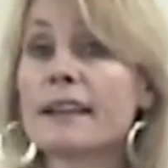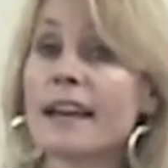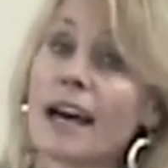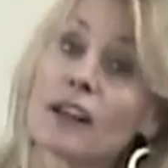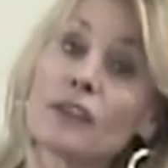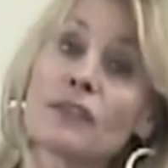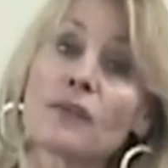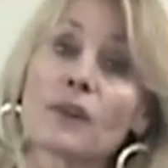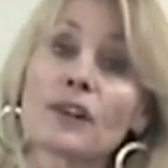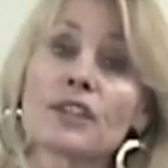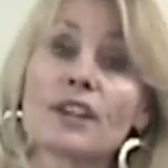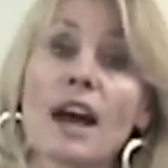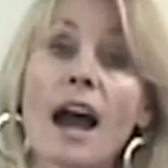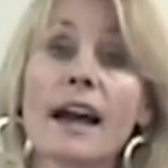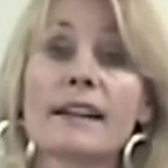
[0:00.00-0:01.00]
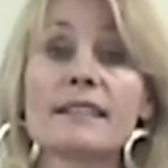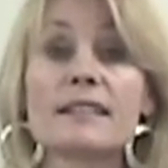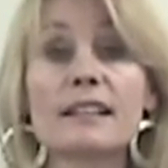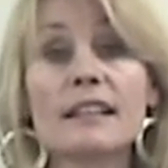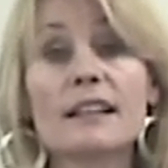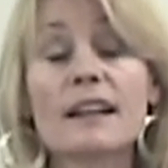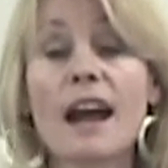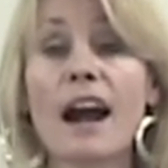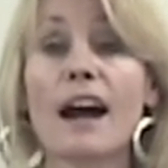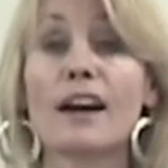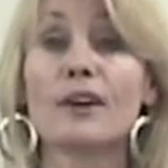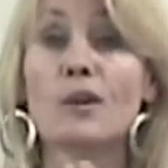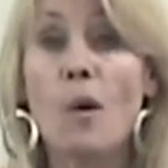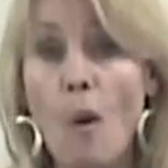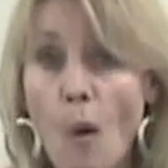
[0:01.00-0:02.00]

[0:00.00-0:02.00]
California ID card,